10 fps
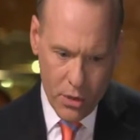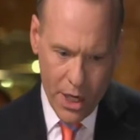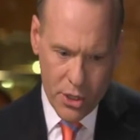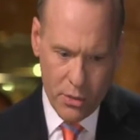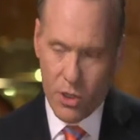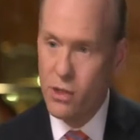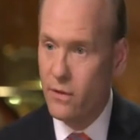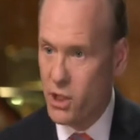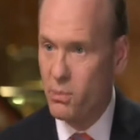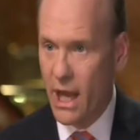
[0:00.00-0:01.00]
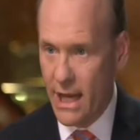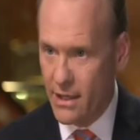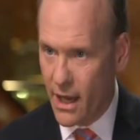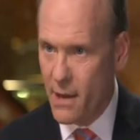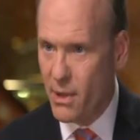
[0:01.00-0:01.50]
question, which you've
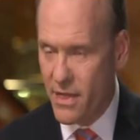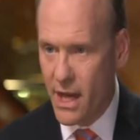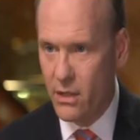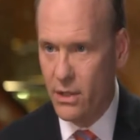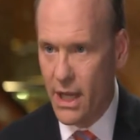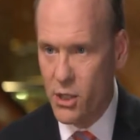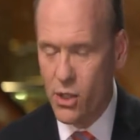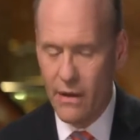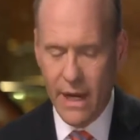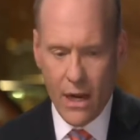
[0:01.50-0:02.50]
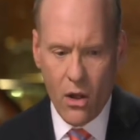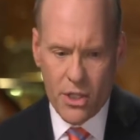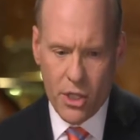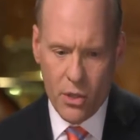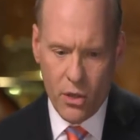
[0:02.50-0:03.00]
explained, the hypothetical nature of it, and
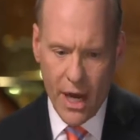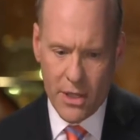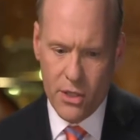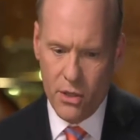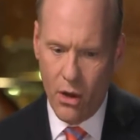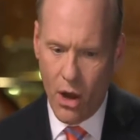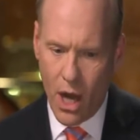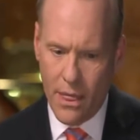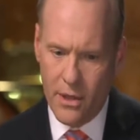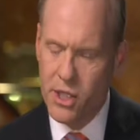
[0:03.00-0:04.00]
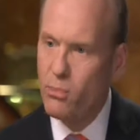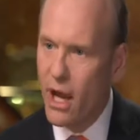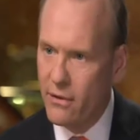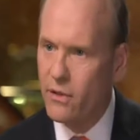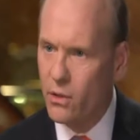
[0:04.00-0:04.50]
also your answer on the
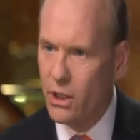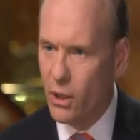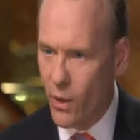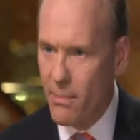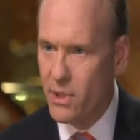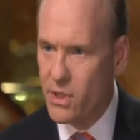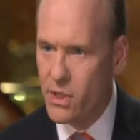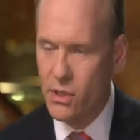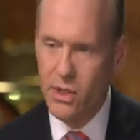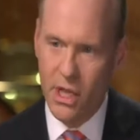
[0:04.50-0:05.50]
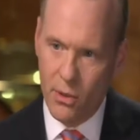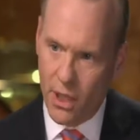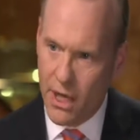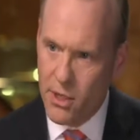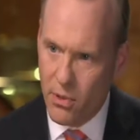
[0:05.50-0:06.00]
spread of nuclear weapons. You said you were
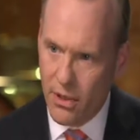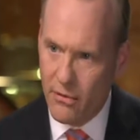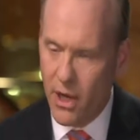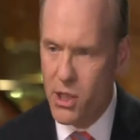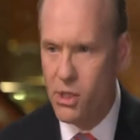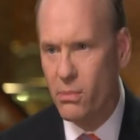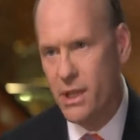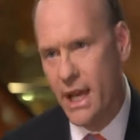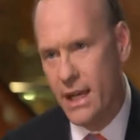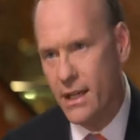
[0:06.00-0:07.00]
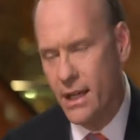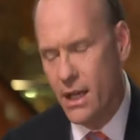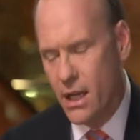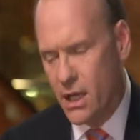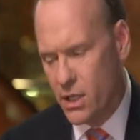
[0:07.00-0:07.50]
against proliferation, but then
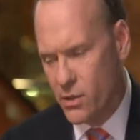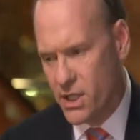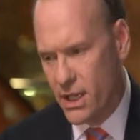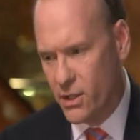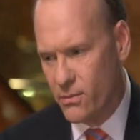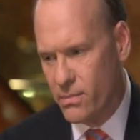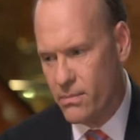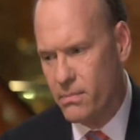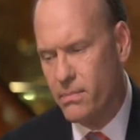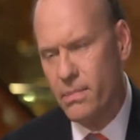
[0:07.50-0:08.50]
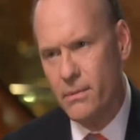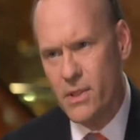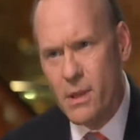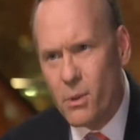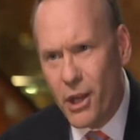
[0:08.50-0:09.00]
you said you
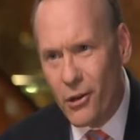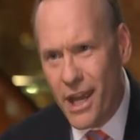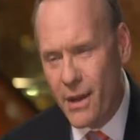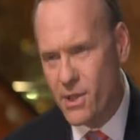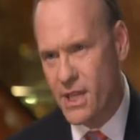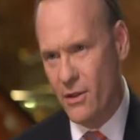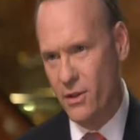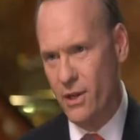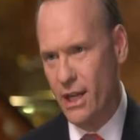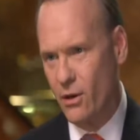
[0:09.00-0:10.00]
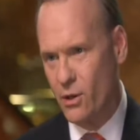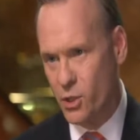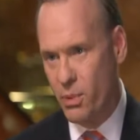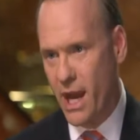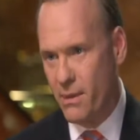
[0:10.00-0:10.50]
seem to be okay with South Korea or
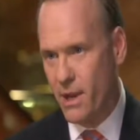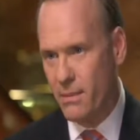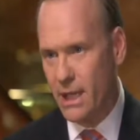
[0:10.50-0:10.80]
Japan maybe